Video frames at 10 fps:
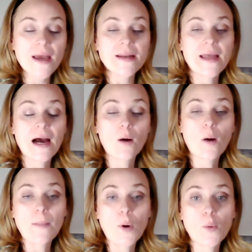Now,
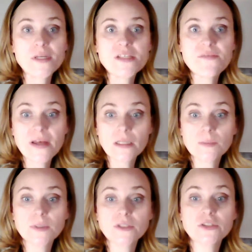I'm always
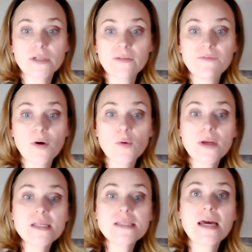available during
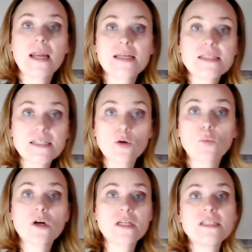focus, and I still
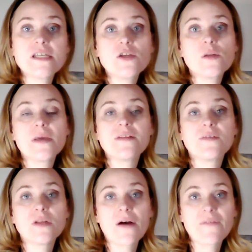will continue to be
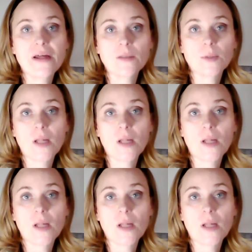available.